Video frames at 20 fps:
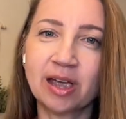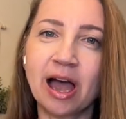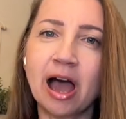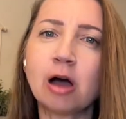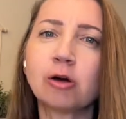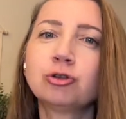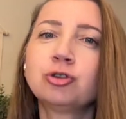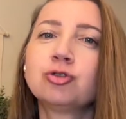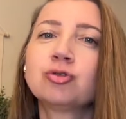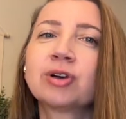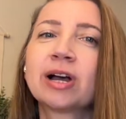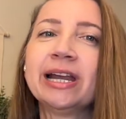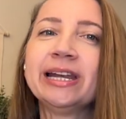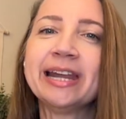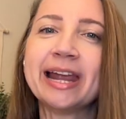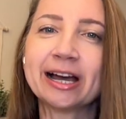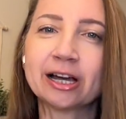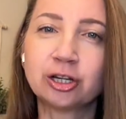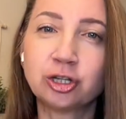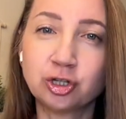how to
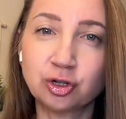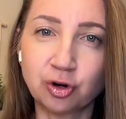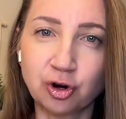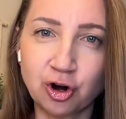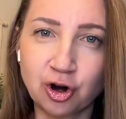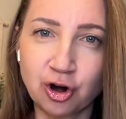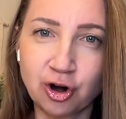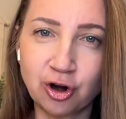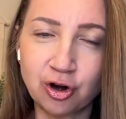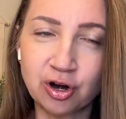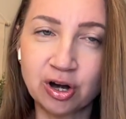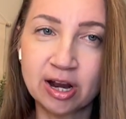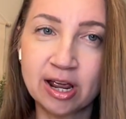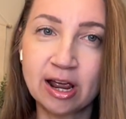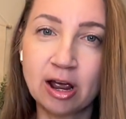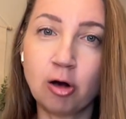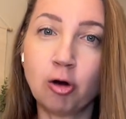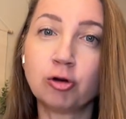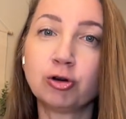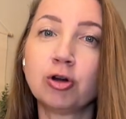connect to her
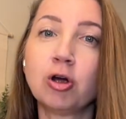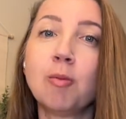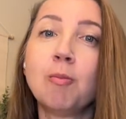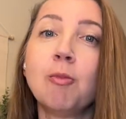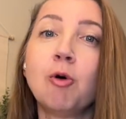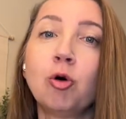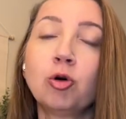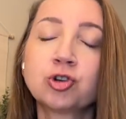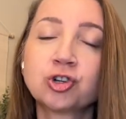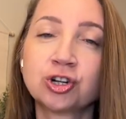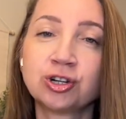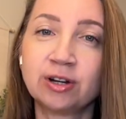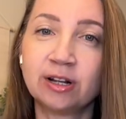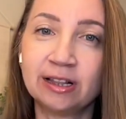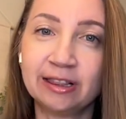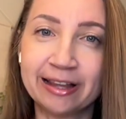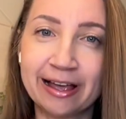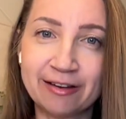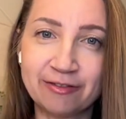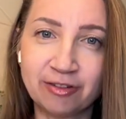on an
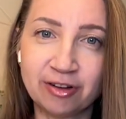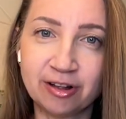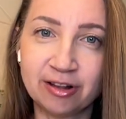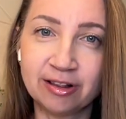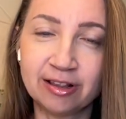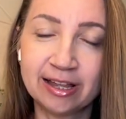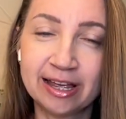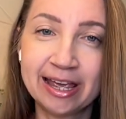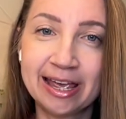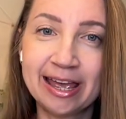emotional level,